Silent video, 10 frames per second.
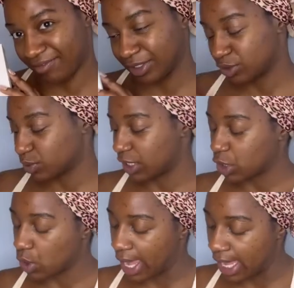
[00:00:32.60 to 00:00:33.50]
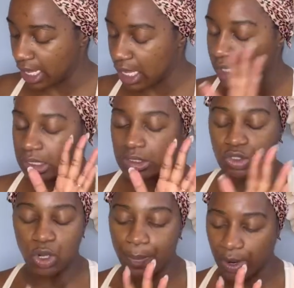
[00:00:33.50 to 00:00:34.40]
First Wig, okay?
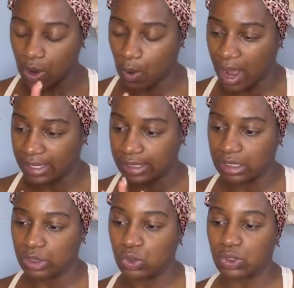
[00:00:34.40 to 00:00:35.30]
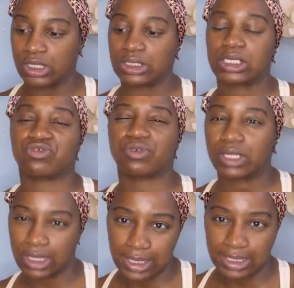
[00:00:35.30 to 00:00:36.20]
Super quality units. It's
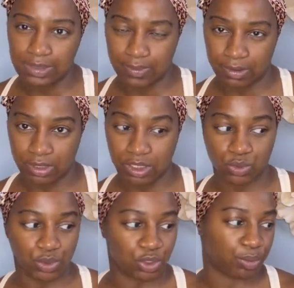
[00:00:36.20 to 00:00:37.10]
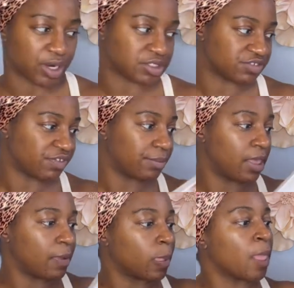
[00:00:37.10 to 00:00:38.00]
really an experience when you purchase from
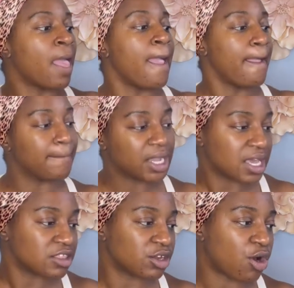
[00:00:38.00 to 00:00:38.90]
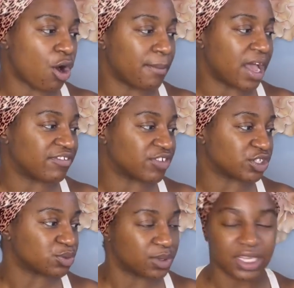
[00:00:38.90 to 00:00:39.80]
them. And because they're called My
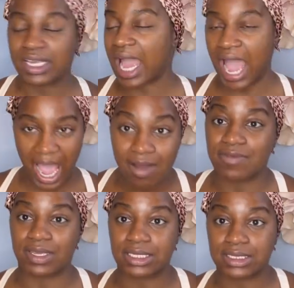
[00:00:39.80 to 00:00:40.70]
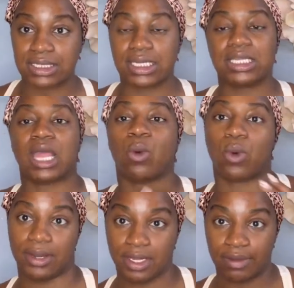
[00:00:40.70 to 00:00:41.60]
First Wig, obviously they
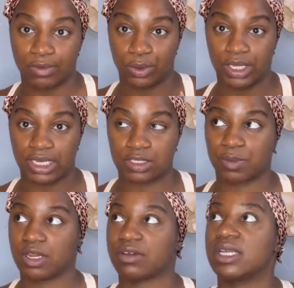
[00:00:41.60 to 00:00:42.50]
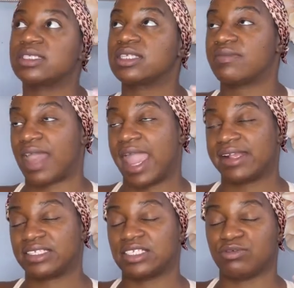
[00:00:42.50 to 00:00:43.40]
want to give you the experience of
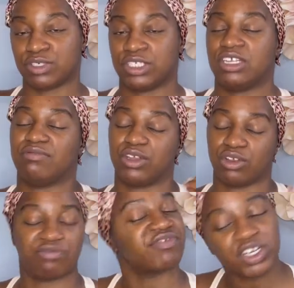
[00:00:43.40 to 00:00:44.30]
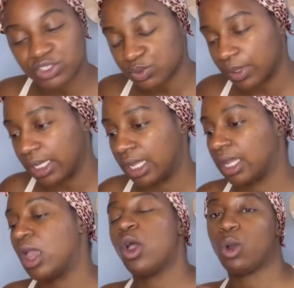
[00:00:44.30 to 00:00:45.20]
actually receiving your first wig
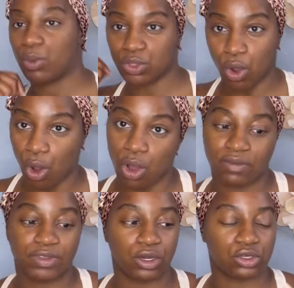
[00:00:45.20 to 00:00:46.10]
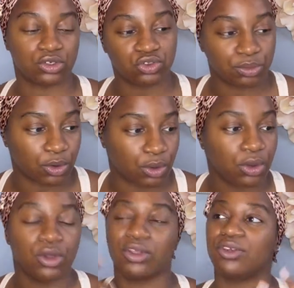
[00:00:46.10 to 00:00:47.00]
with all of the accoutrement
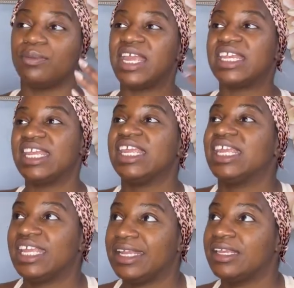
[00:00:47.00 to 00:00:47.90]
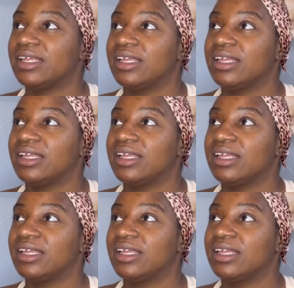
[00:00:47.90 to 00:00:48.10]
you may need